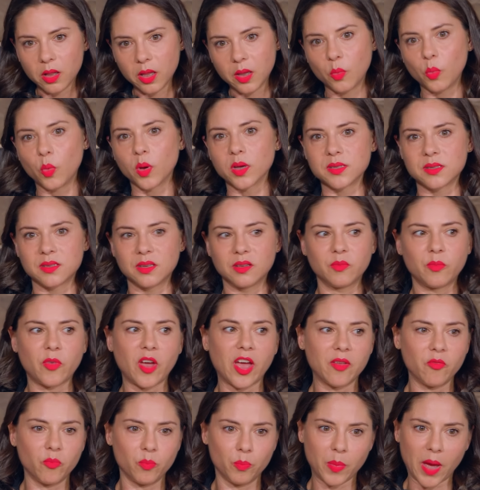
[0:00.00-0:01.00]
It wasn't
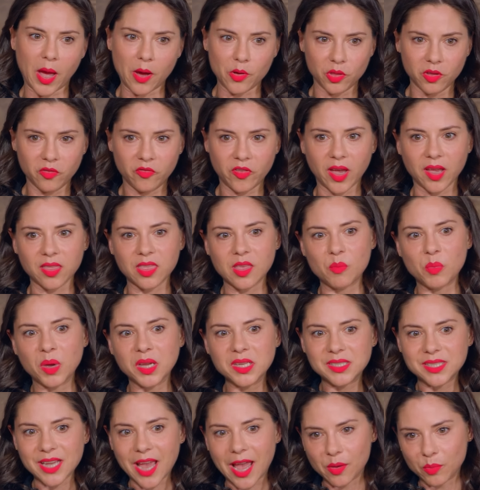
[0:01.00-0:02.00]
about, about the fact that my
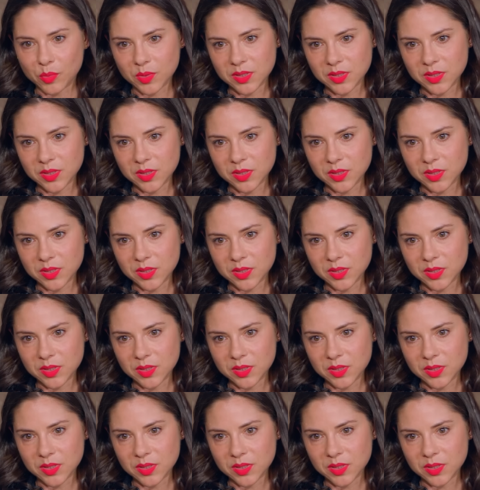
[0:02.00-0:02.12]
dad